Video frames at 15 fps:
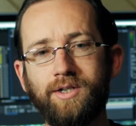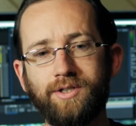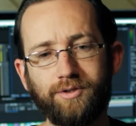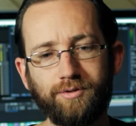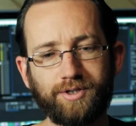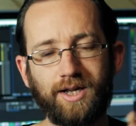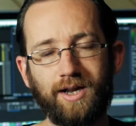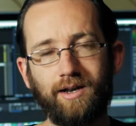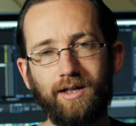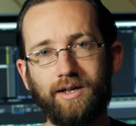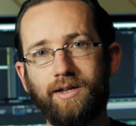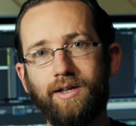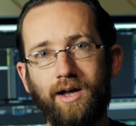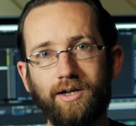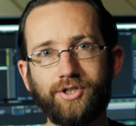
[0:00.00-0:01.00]
So it's kind of like
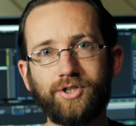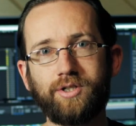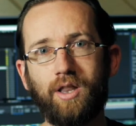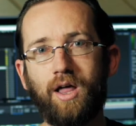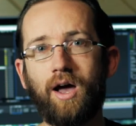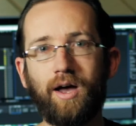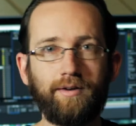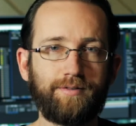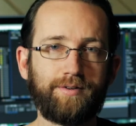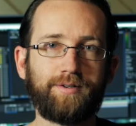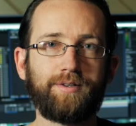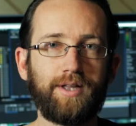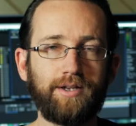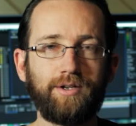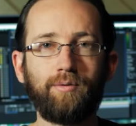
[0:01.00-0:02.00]
a slot
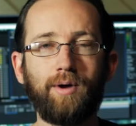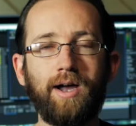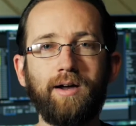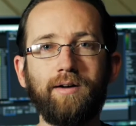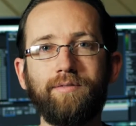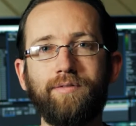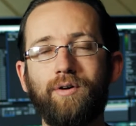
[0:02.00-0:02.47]
that you have